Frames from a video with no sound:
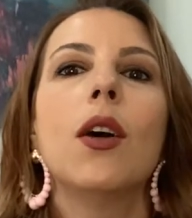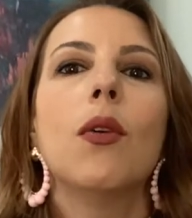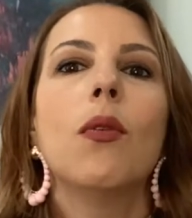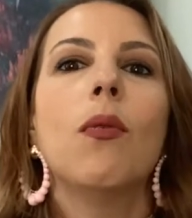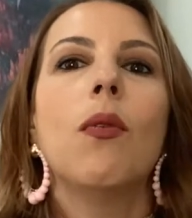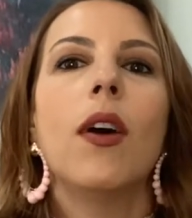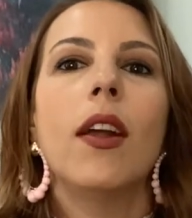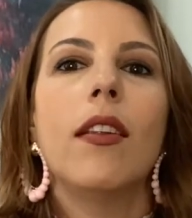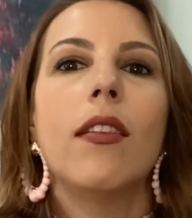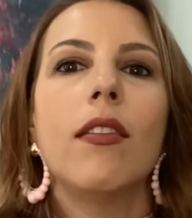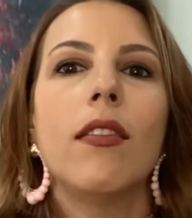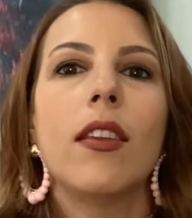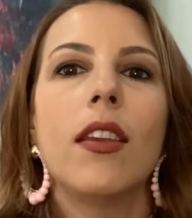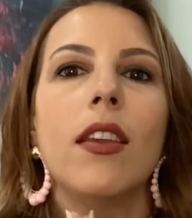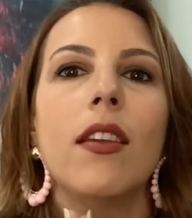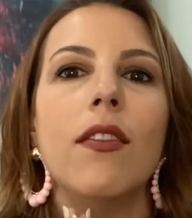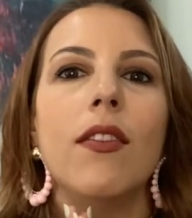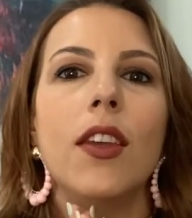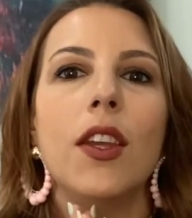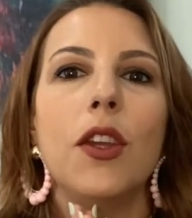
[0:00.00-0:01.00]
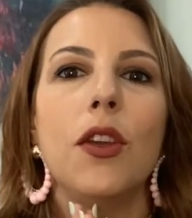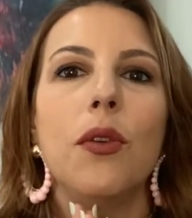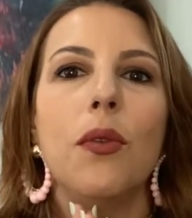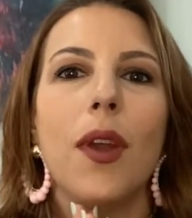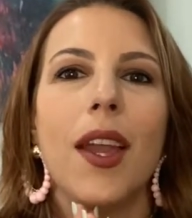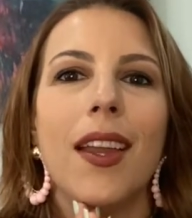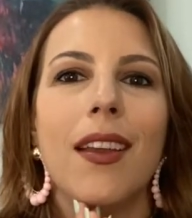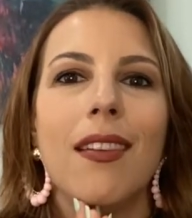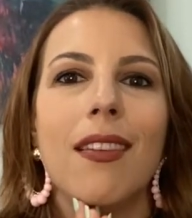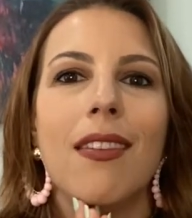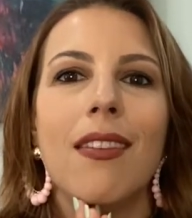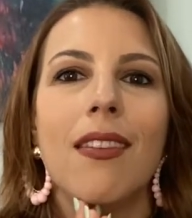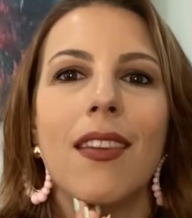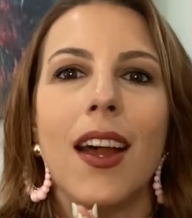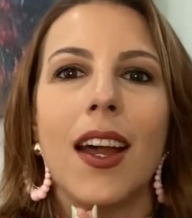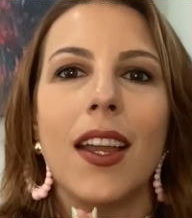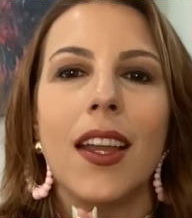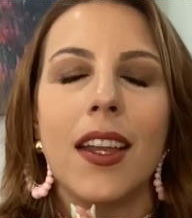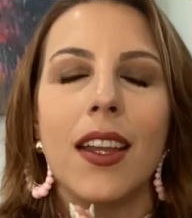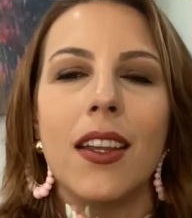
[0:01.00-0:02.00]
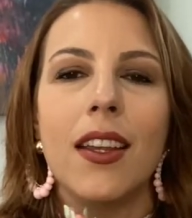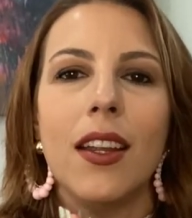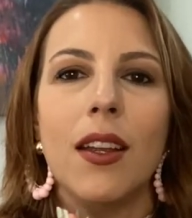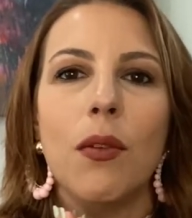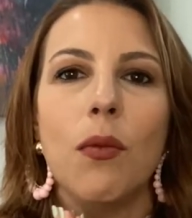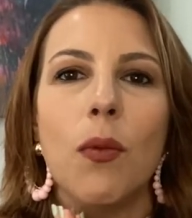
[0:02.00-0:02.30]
What's giving you anxiety?